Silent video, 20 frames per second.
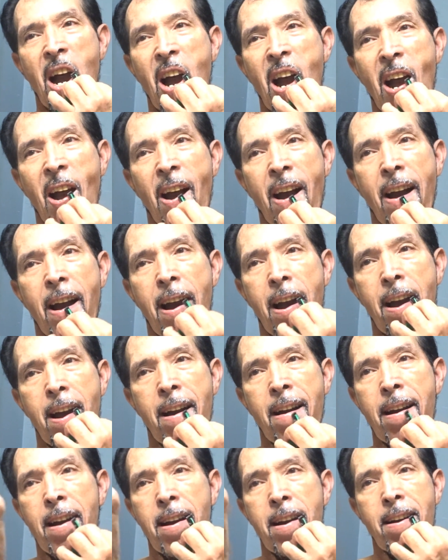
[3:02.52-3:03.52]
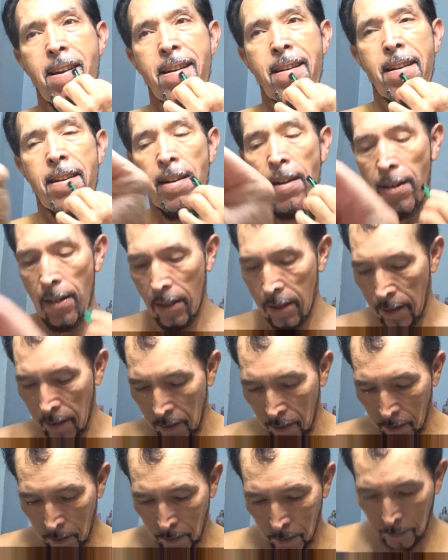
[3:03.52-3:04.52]
And I'm actually liking the
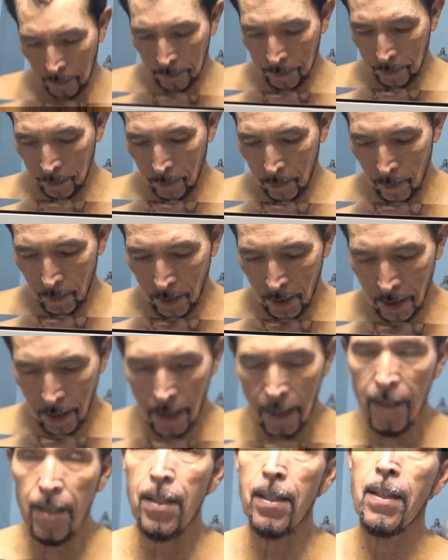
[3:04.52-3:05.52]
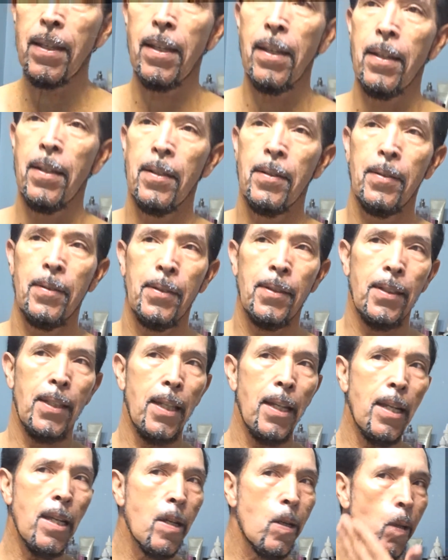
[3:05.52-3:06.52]
way it's leaving your skin. It looks really
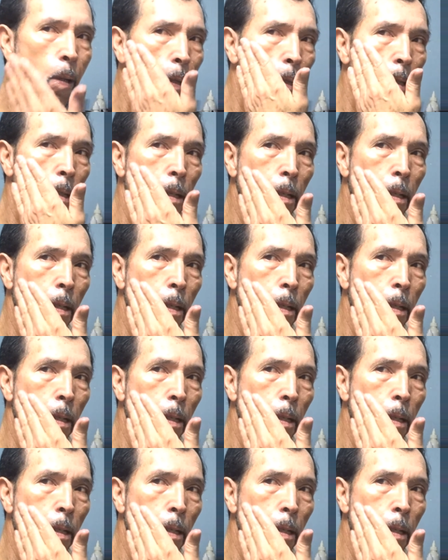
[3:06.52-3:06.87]
nice.